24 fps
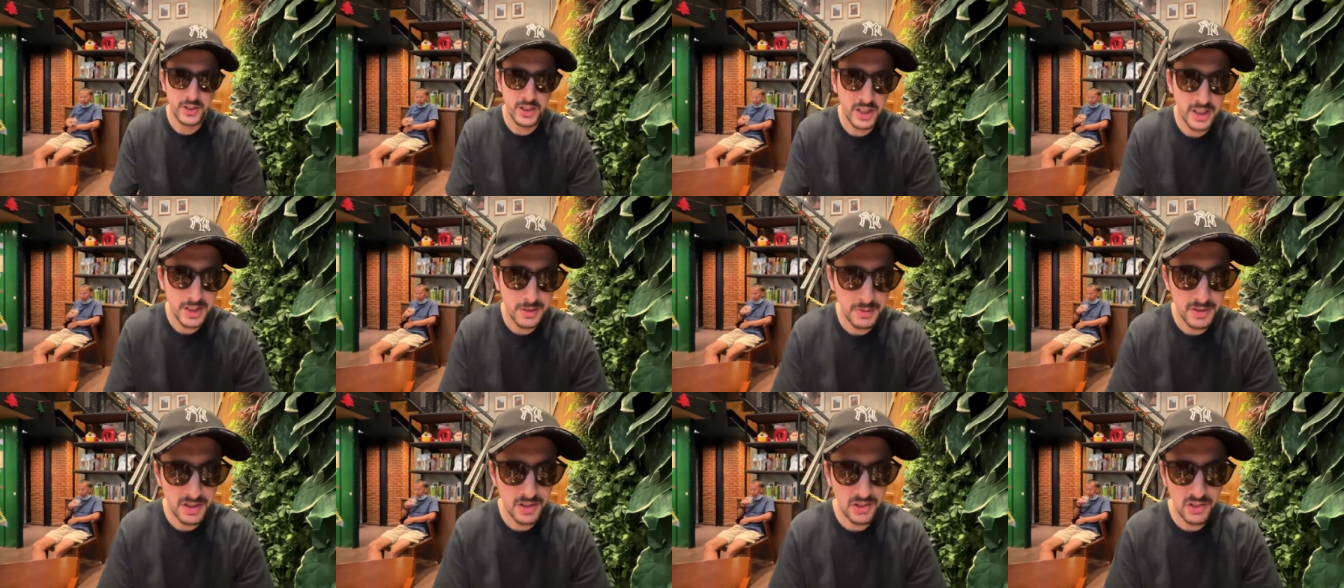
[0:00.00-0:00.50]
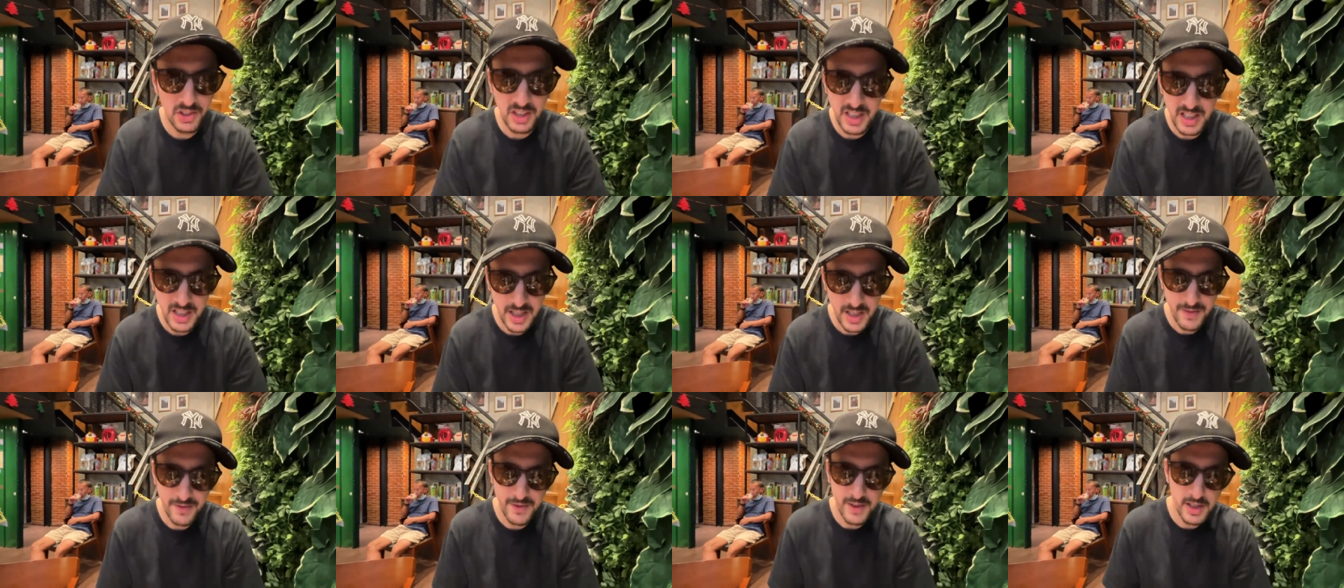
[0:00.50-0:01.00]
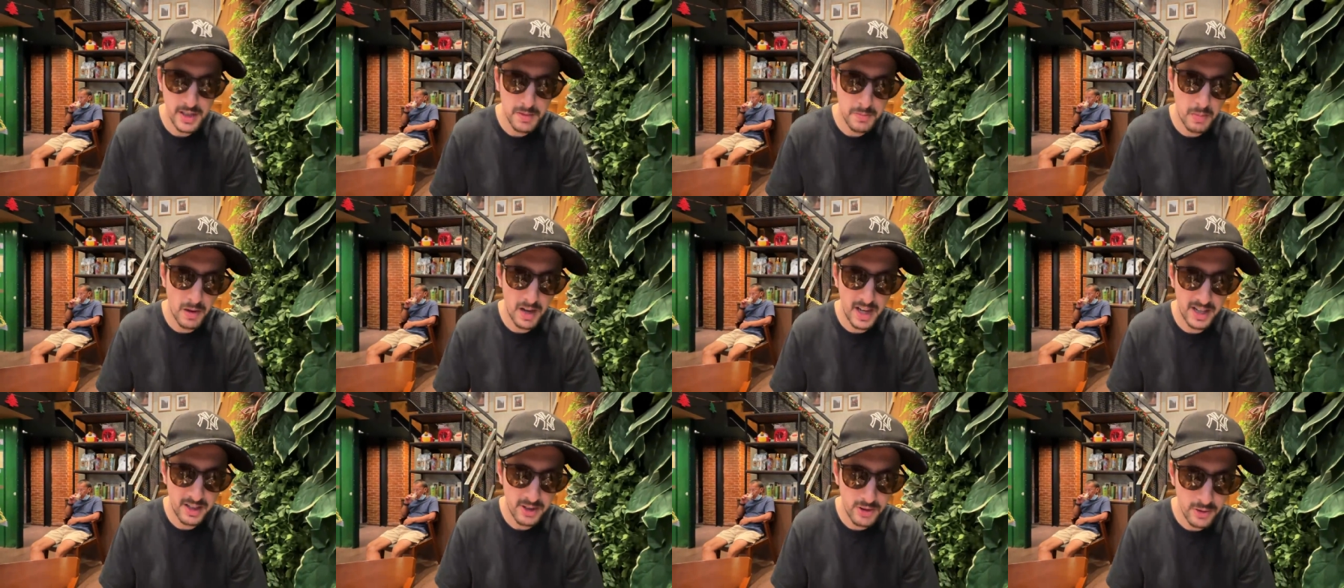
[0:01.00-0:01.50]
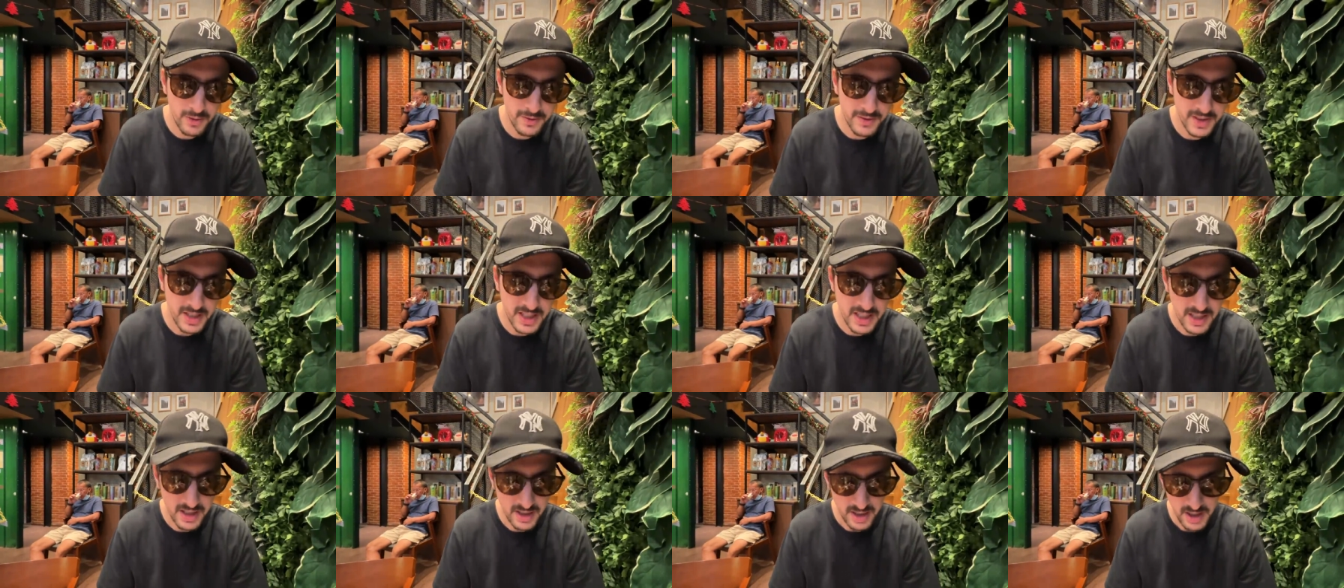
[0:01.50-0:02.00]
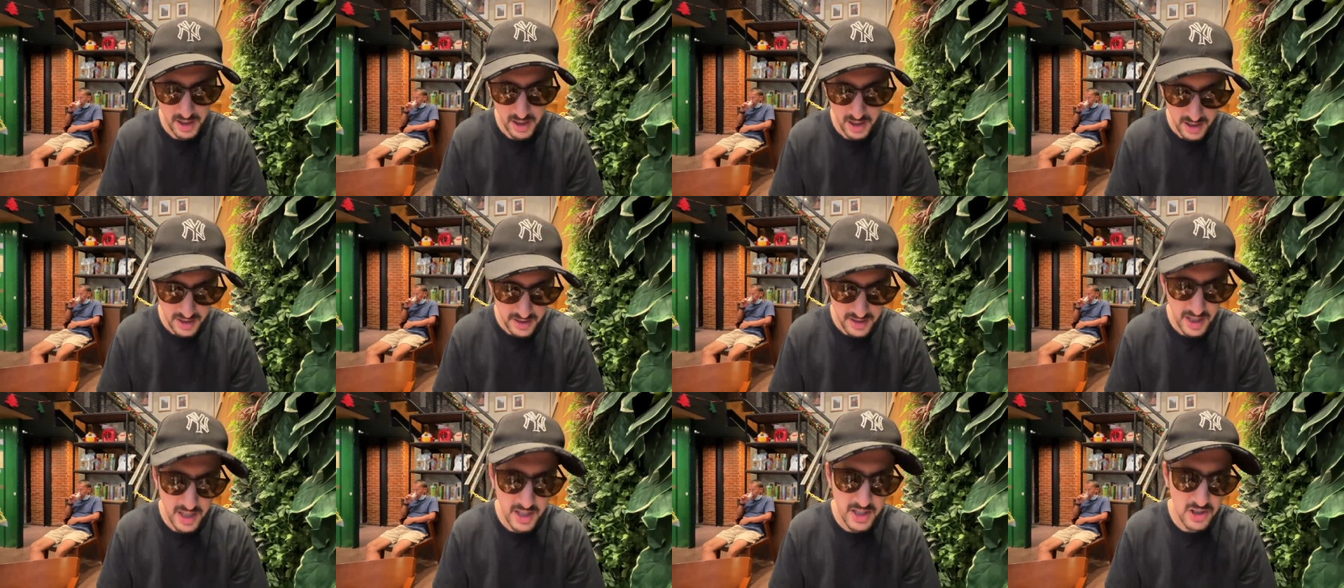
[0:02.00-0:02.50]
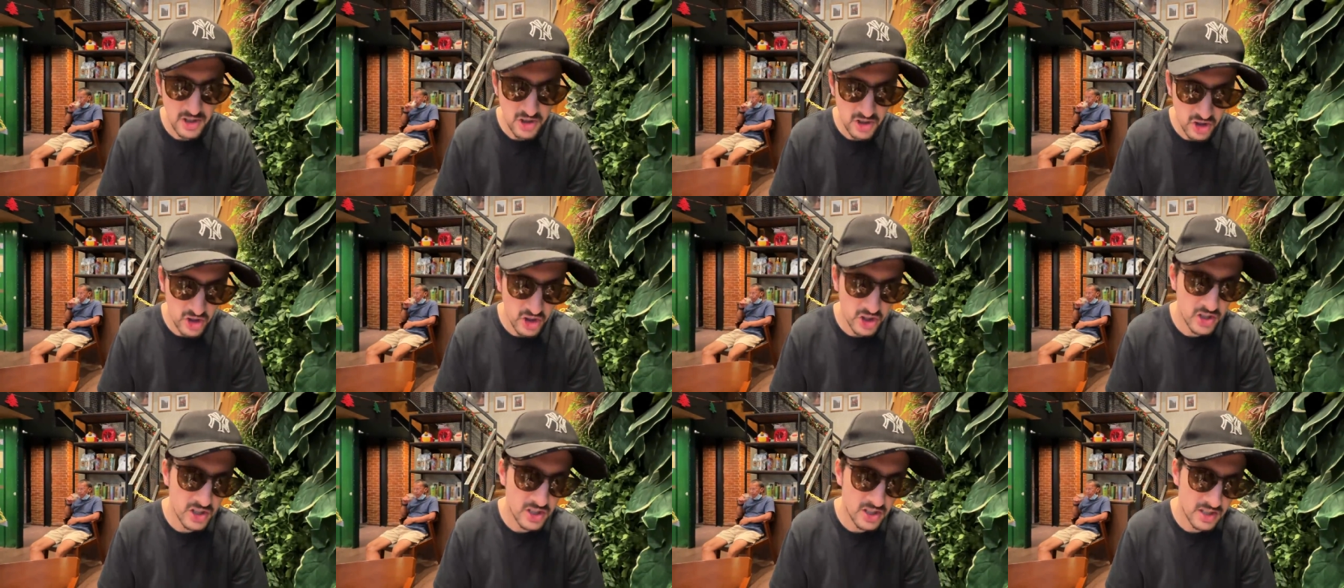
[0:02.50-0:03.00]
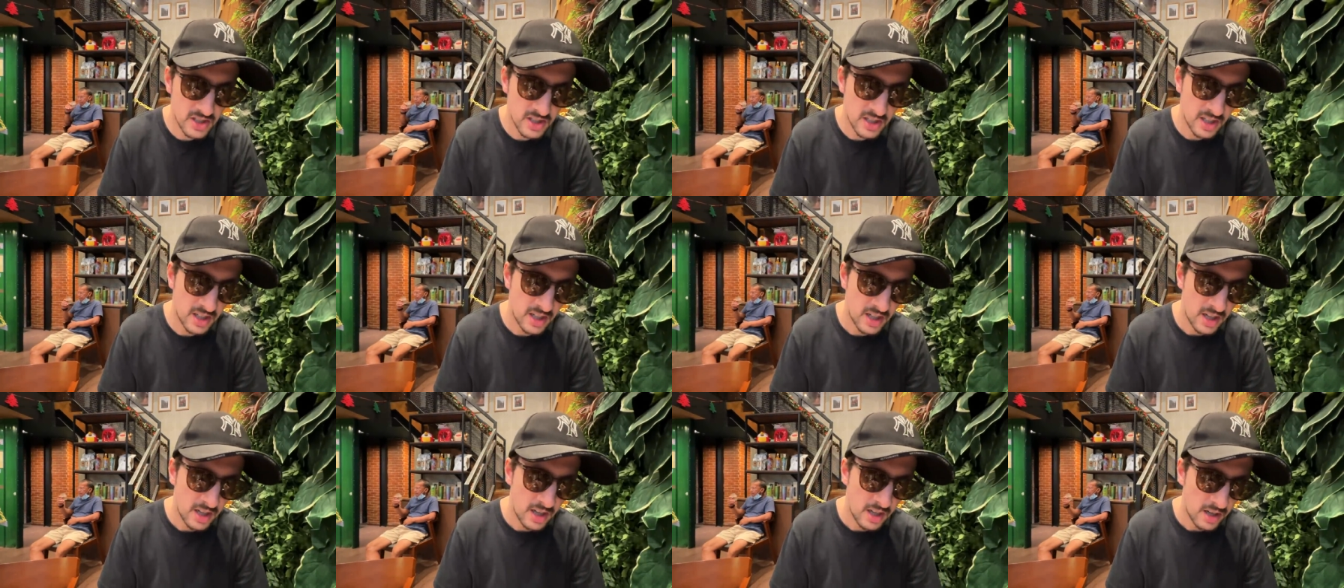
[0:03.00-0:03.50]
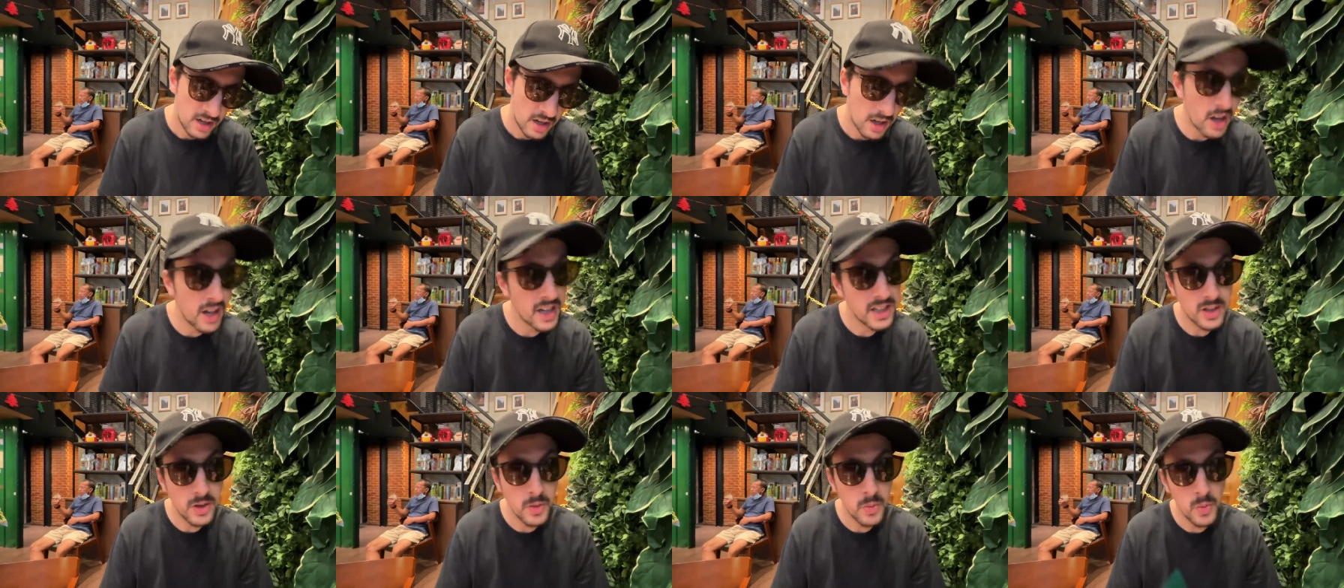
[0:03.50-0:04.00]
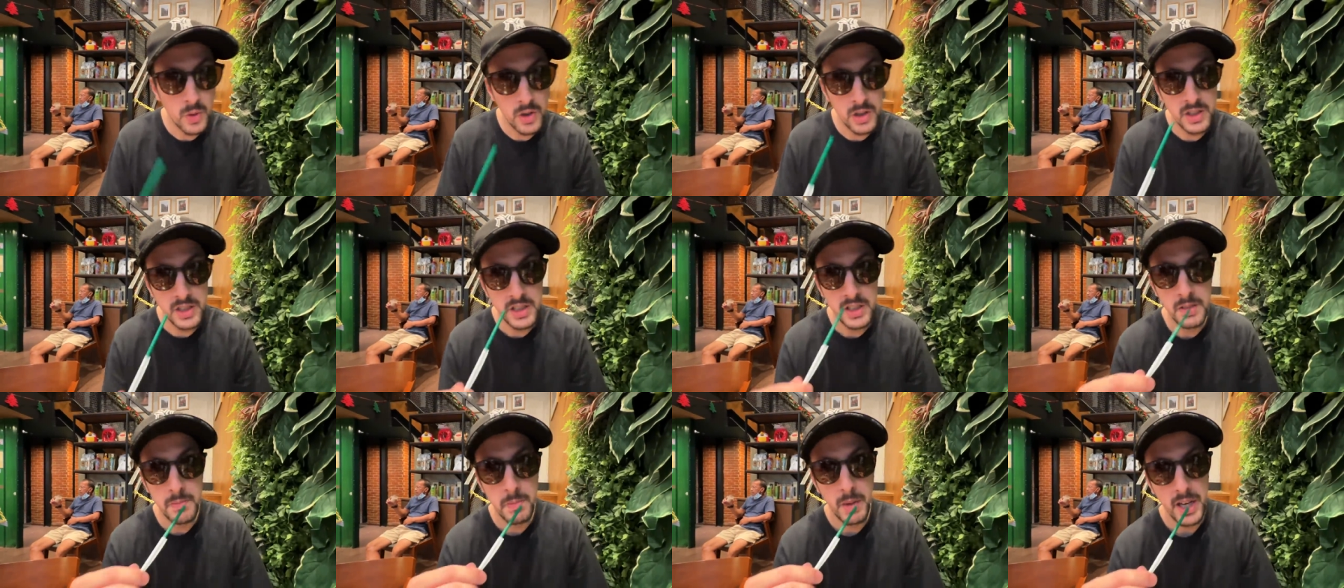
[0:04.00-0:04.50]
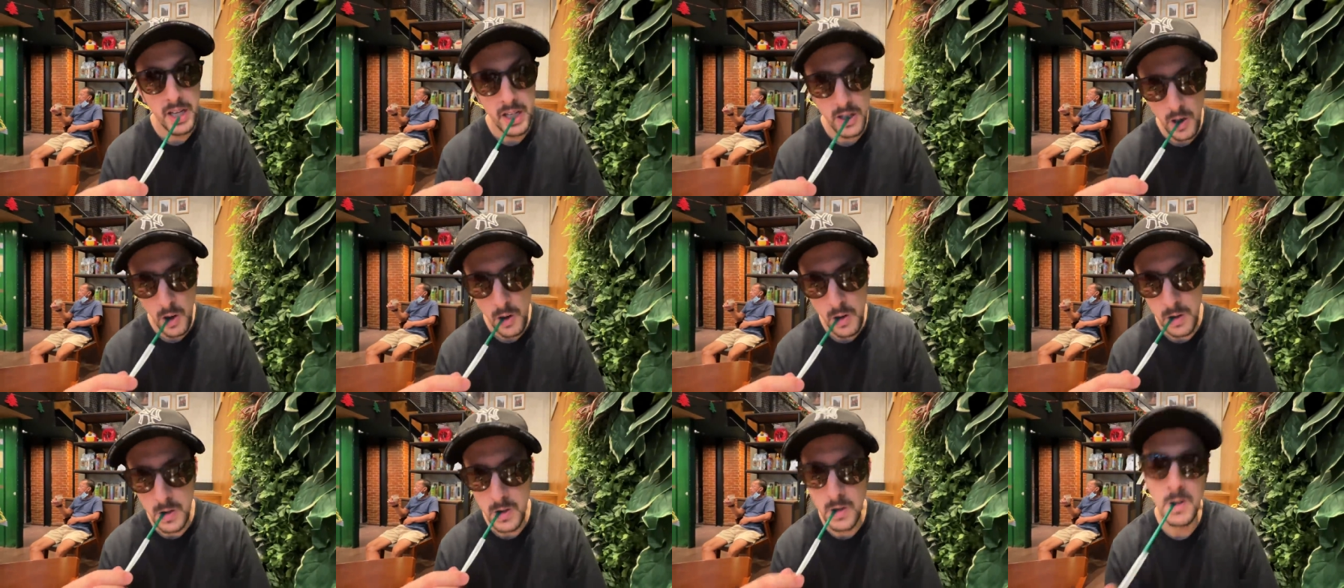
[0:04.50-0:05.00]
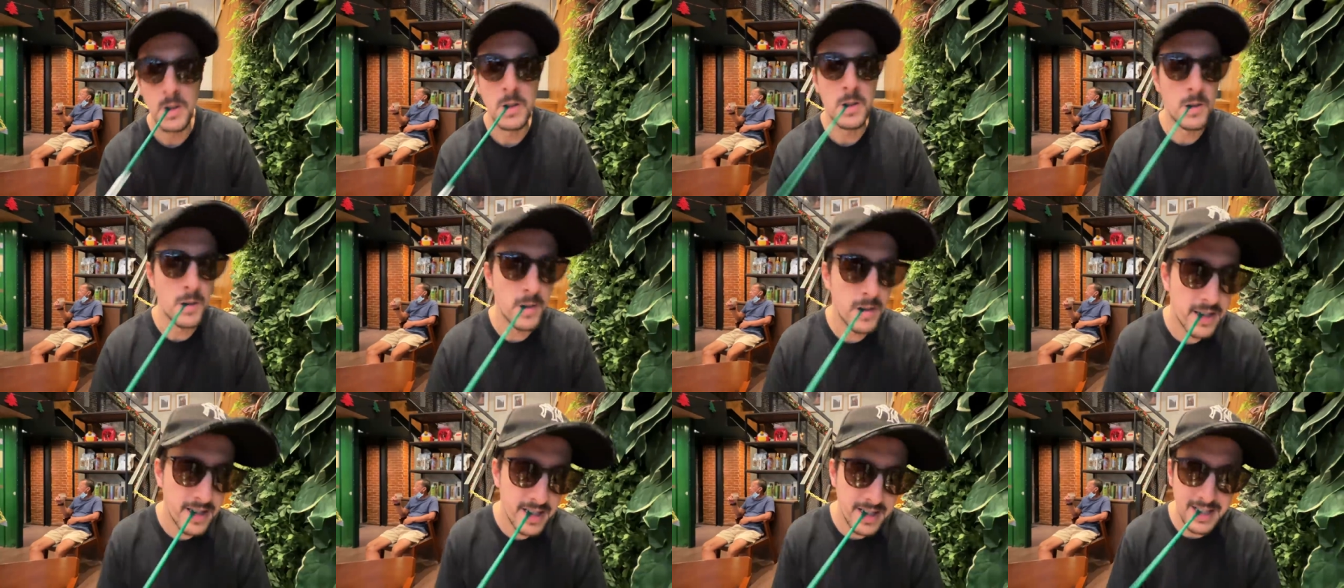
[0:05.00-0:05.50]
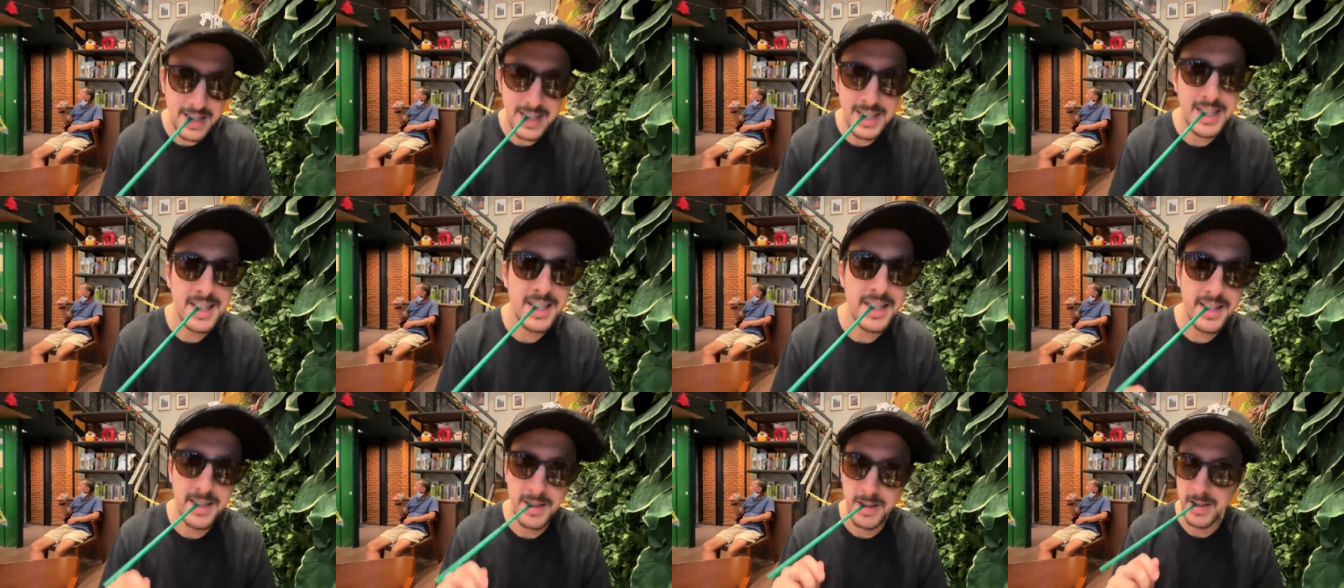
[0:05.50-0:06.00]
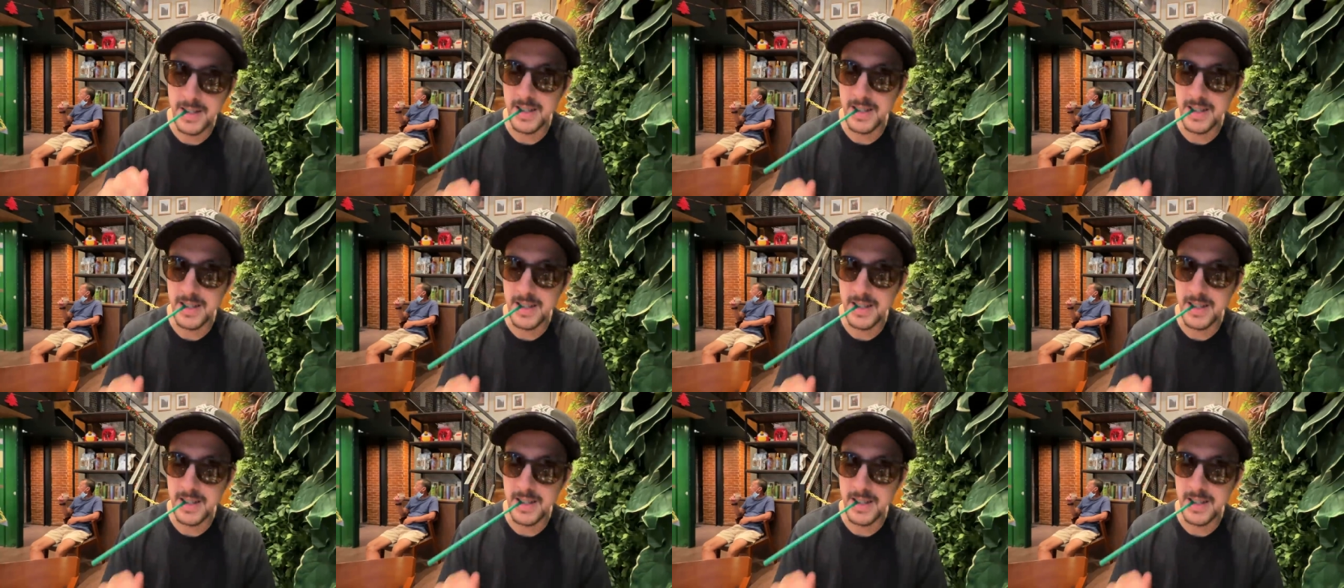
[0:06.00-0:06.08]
Time to see if this black coffee tastes just like the one in Bangkok or in Thailand.